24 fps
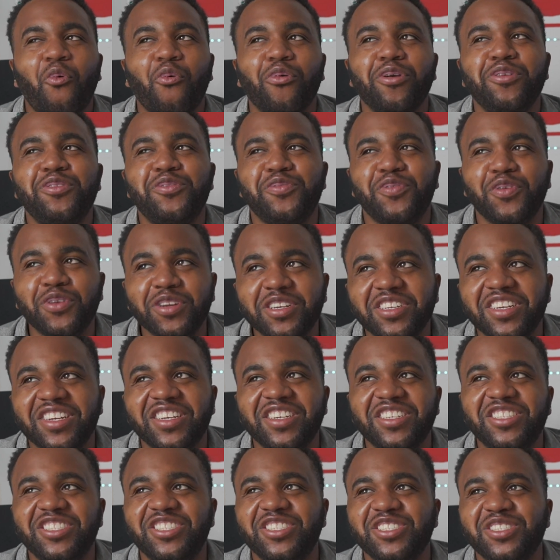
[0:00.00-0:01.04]
it's funny
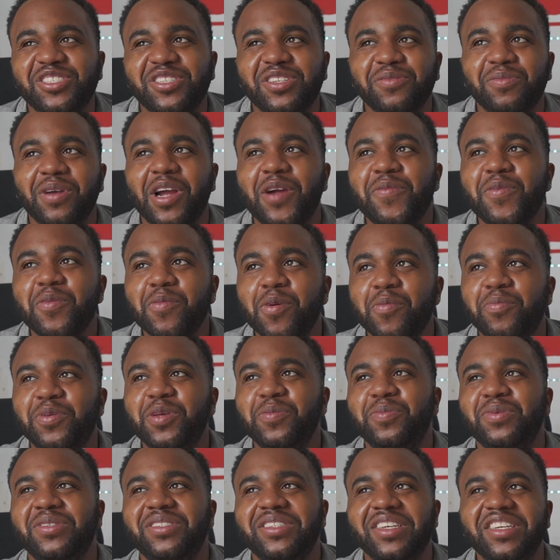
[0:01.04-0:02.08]
that I remember
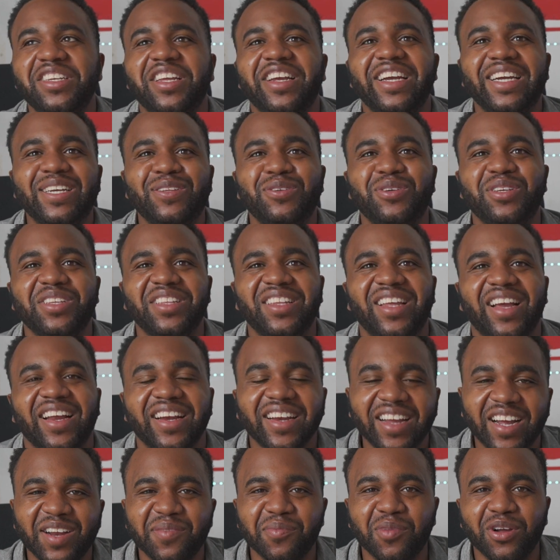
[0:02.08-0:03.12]
people saying your hair looking like
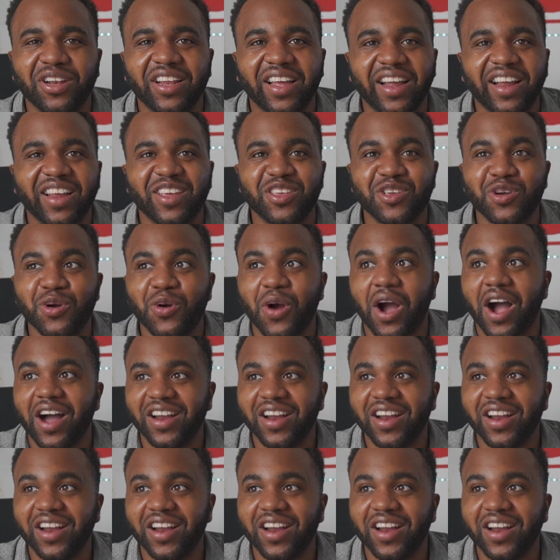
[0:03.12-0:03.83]
that, but like, yo,